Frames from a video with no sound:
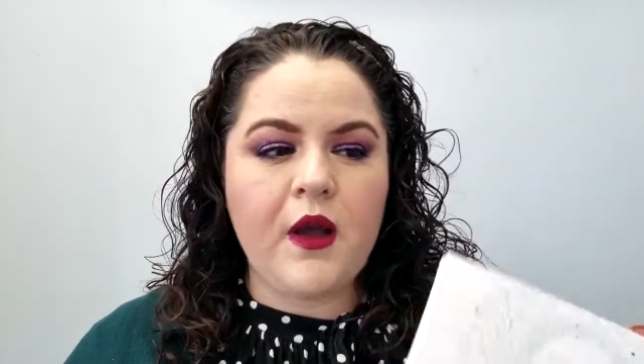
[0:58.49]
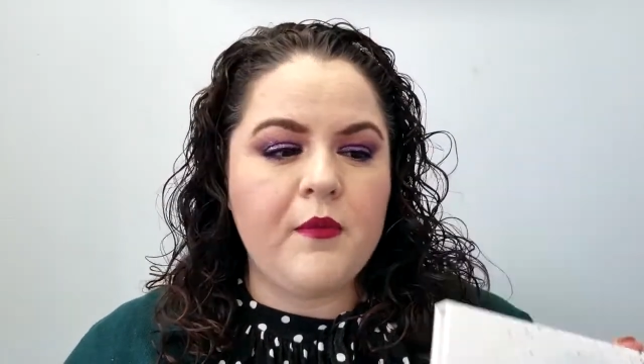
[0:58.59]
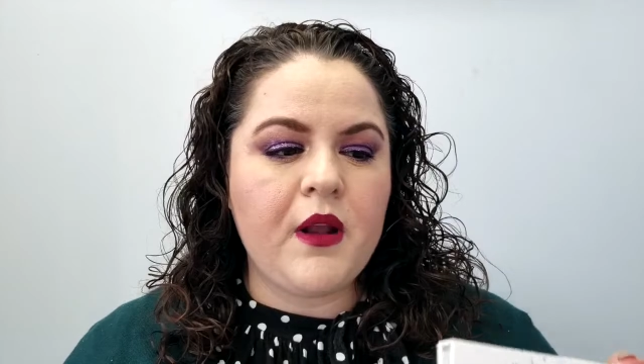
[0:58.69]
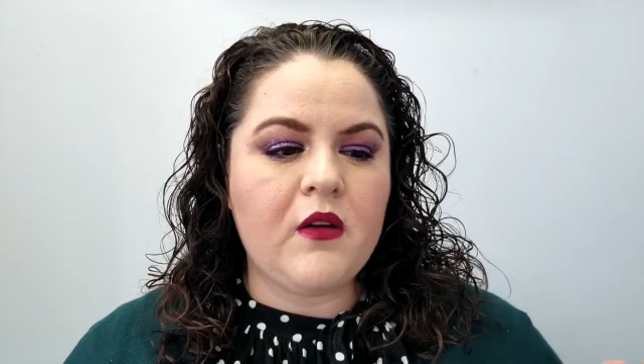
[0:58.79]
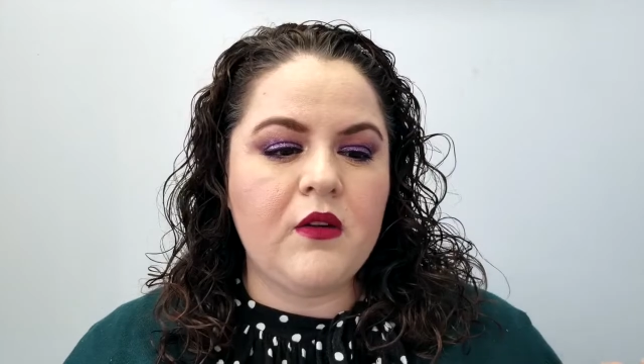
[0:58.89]

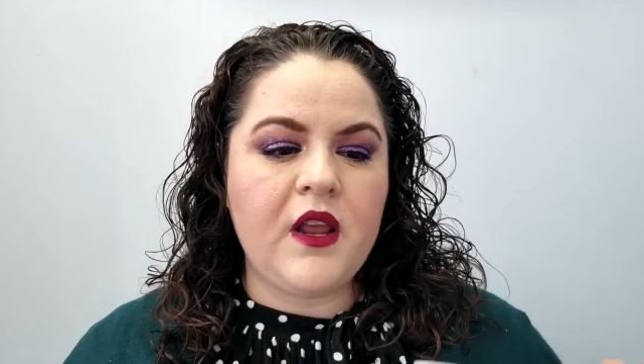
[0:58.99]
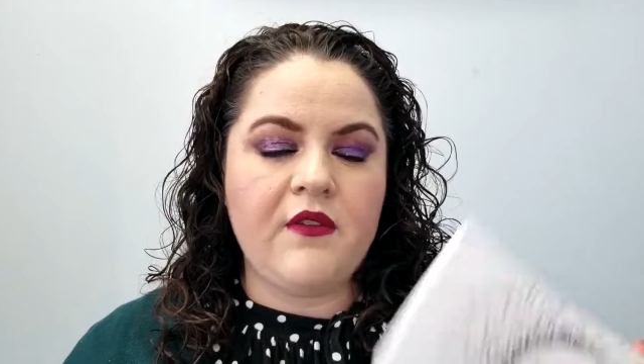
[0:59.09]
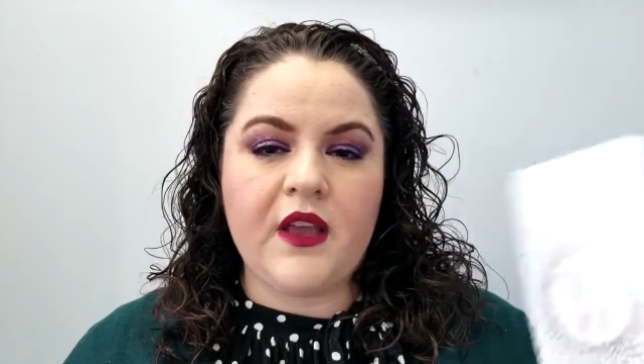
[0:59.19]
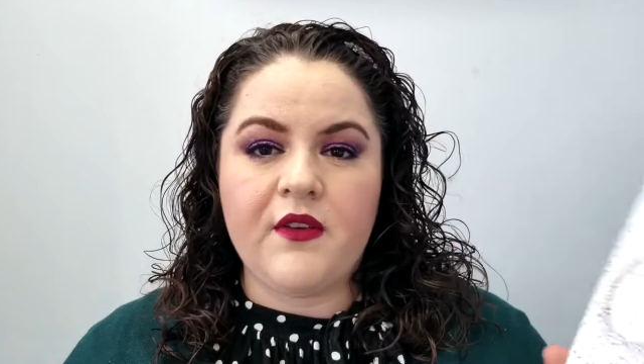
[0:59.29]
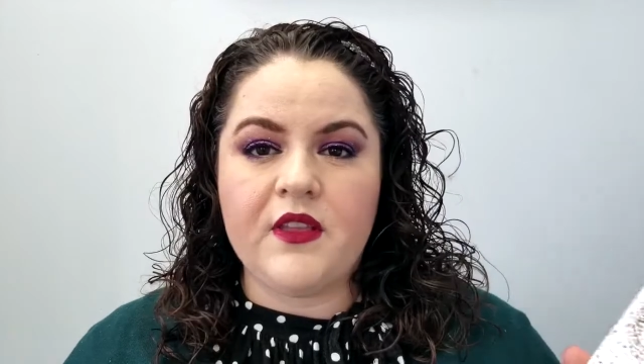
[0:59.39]
I'm not going to
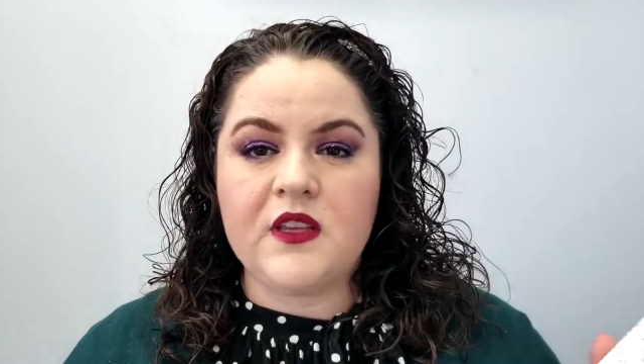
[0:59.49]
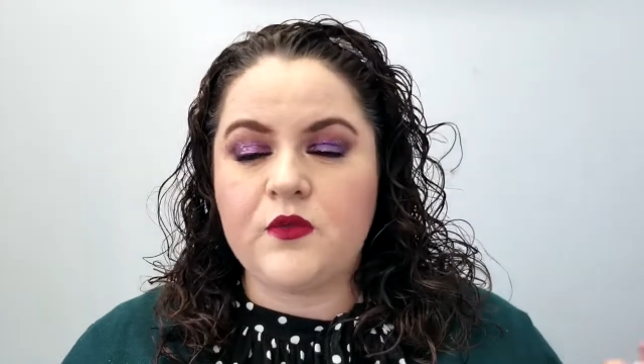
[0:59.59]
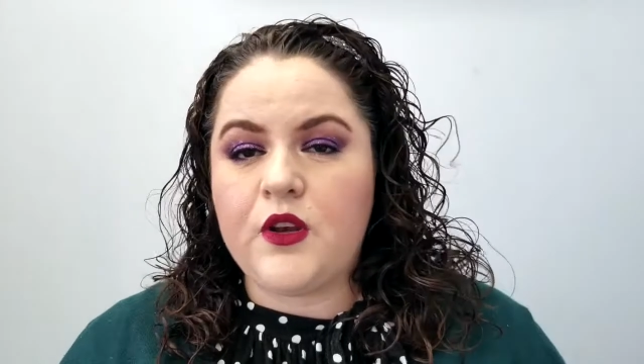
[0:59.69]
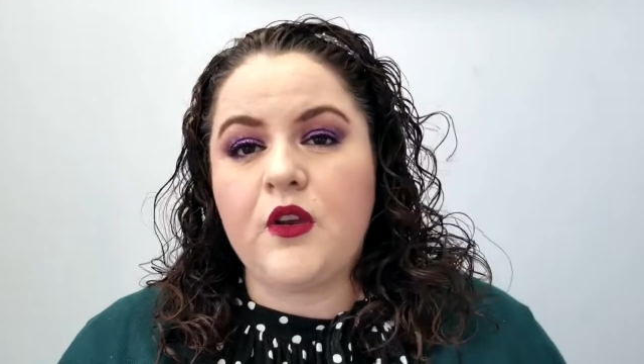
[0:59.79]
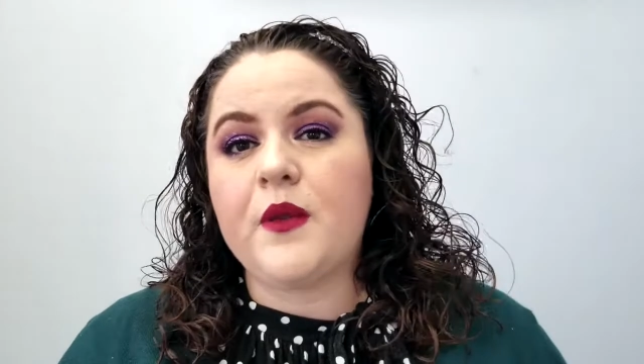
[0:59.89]
even give you this
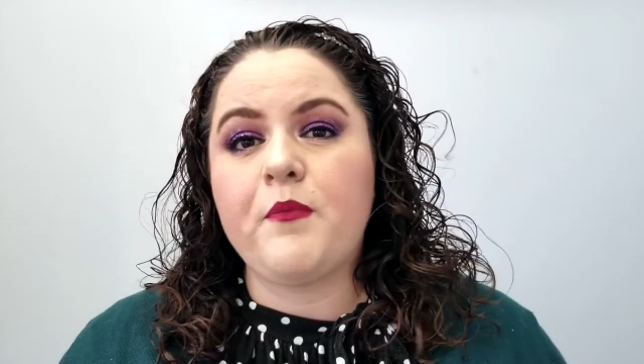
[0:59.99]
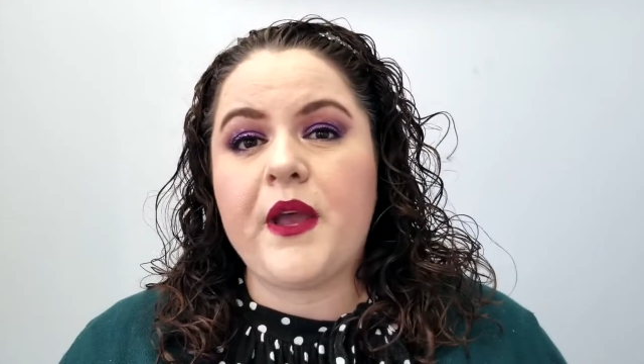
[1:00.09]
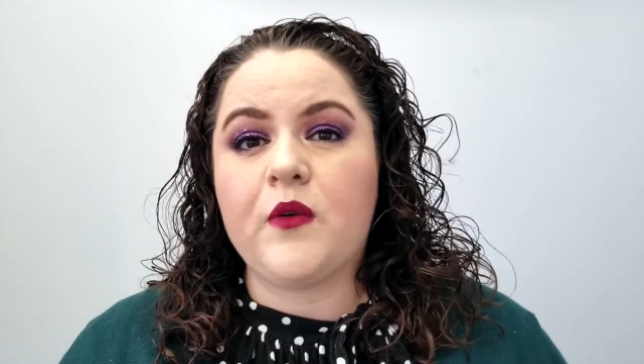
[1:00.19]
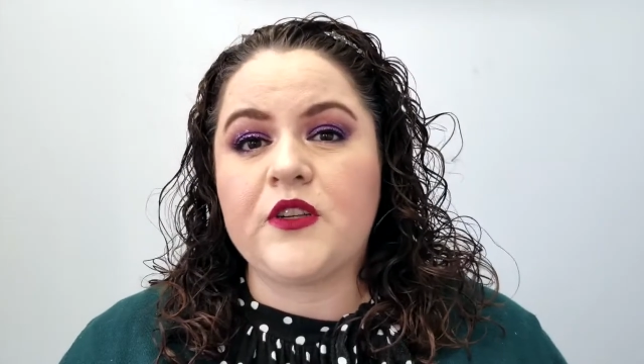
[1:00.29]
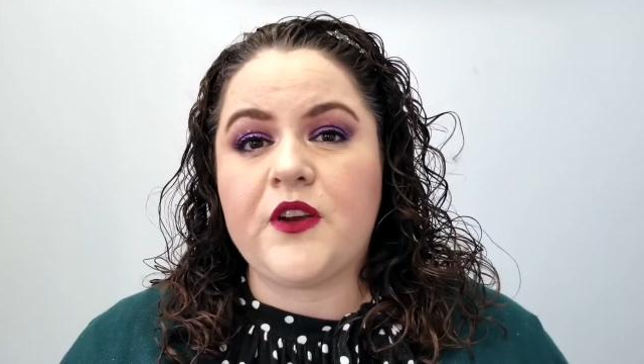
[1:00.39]
one. You can
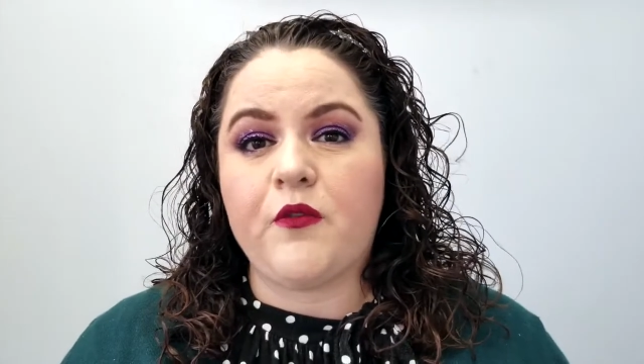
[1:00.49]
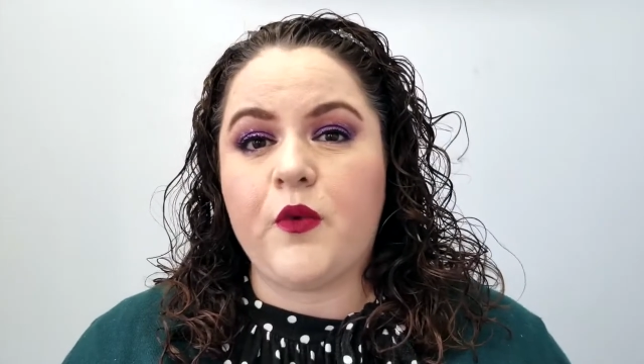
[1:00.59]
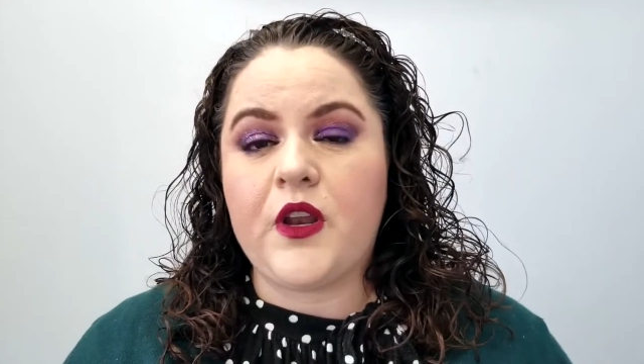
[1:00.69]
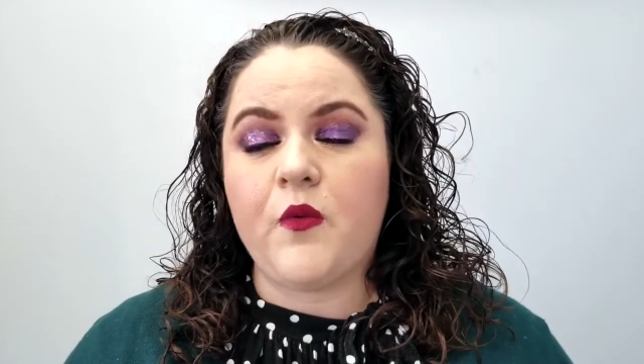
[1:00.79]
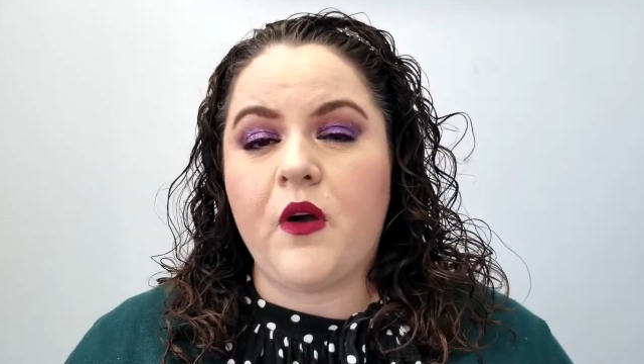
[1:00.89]
pick whichever
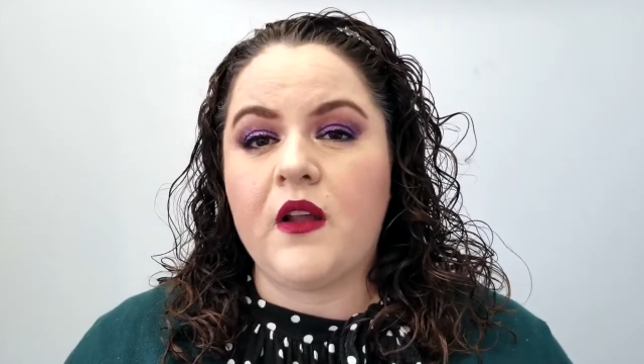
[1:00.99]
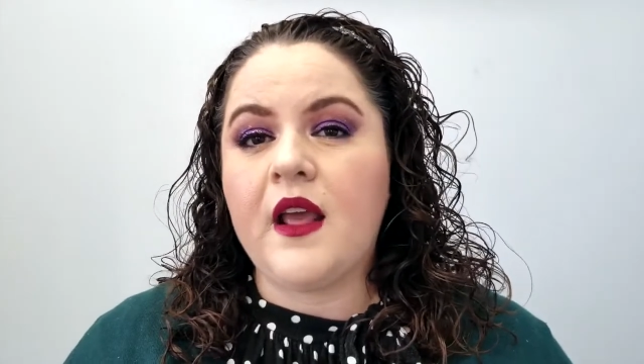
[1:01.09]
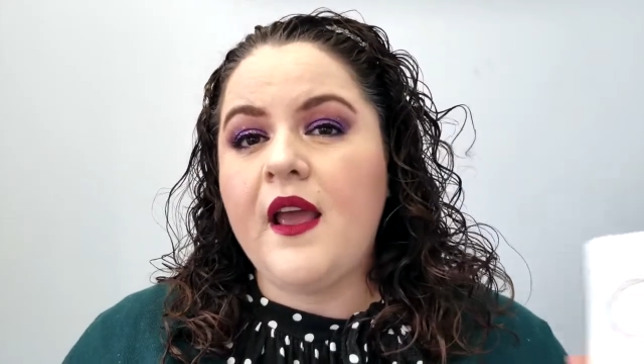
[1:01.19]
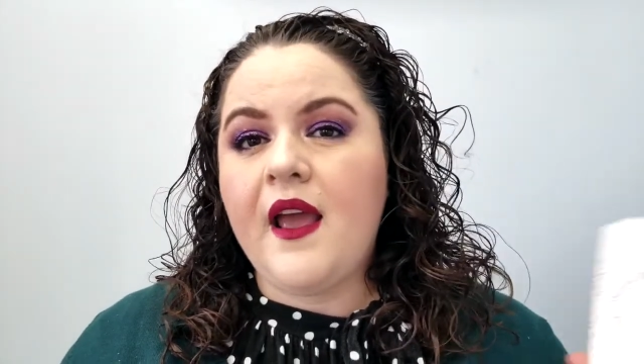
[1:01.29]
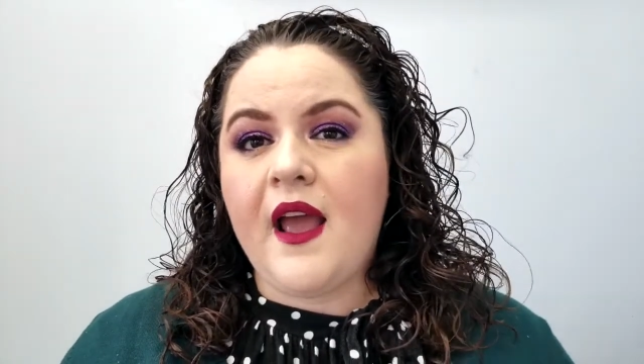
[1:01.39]
one you want,
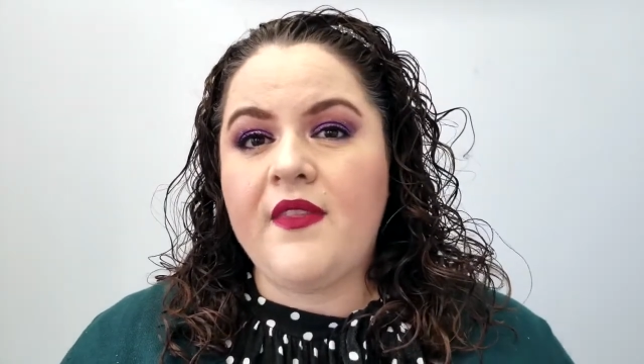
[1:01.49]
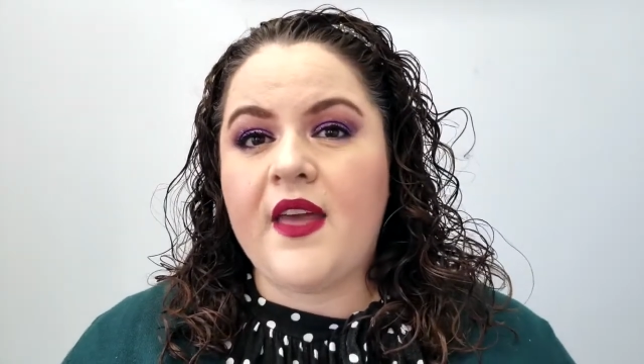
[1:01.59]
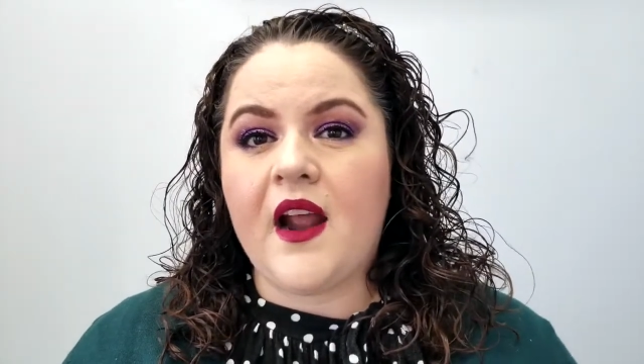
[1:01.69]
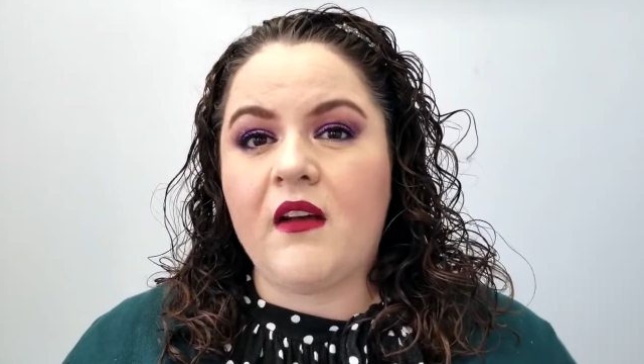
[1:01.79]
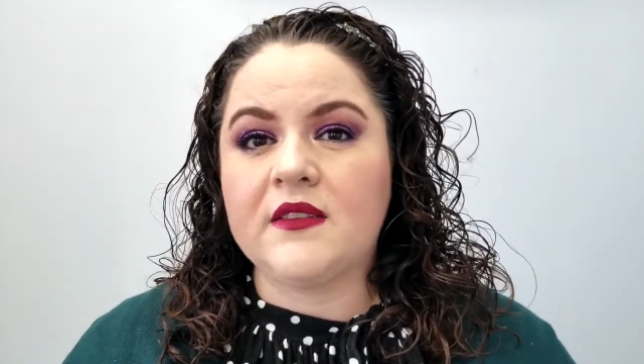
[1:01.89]
and
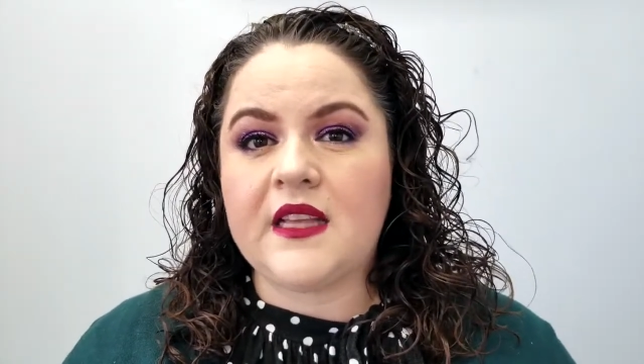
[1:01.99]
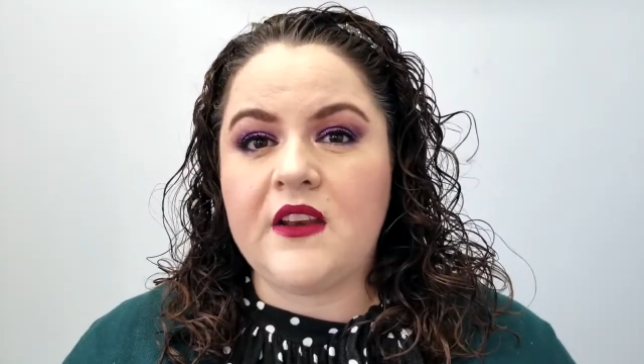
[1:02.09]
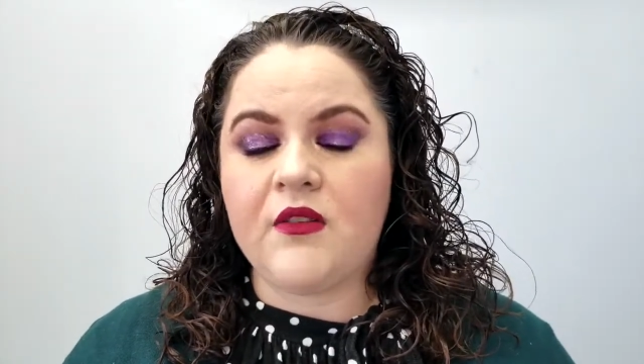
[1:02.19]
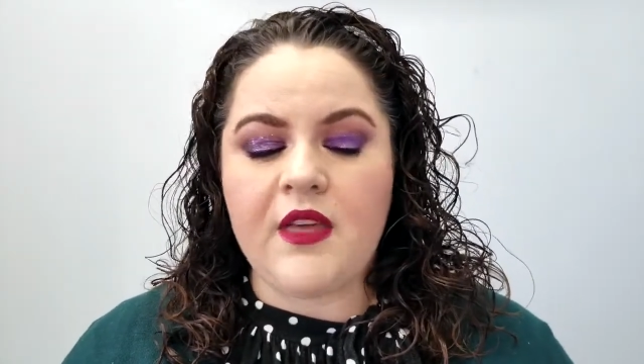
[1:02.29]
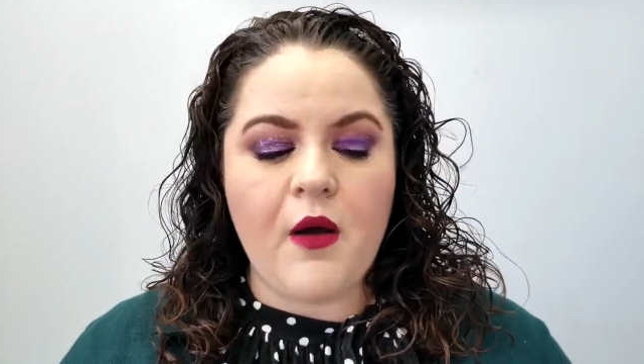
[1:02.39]
then I'll
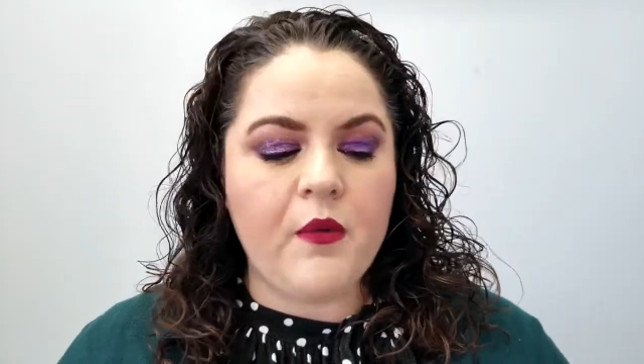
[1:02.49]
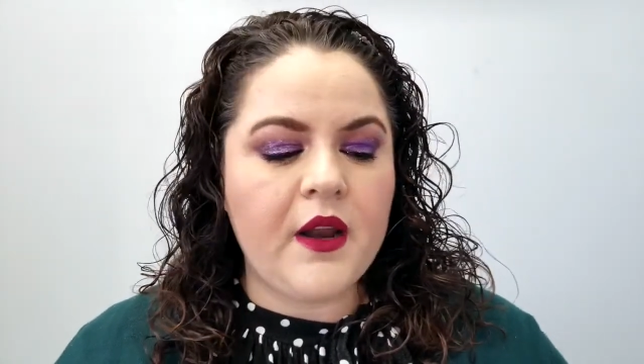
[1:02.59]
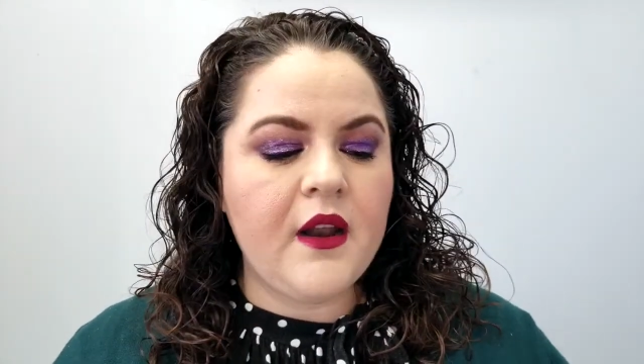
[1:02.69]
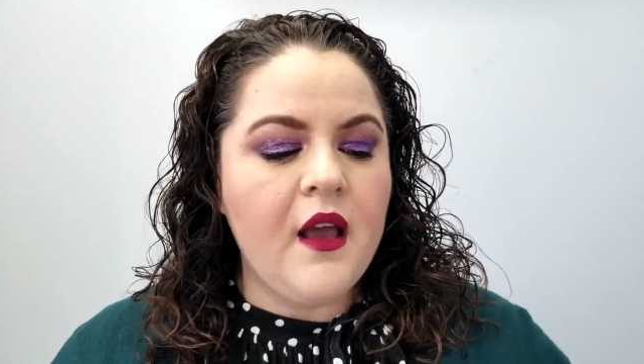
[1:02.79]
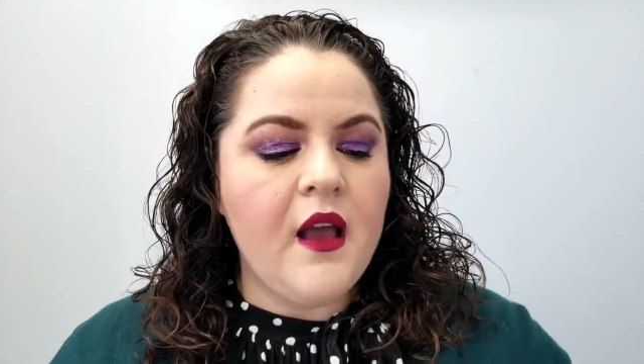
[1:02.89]
send you that one.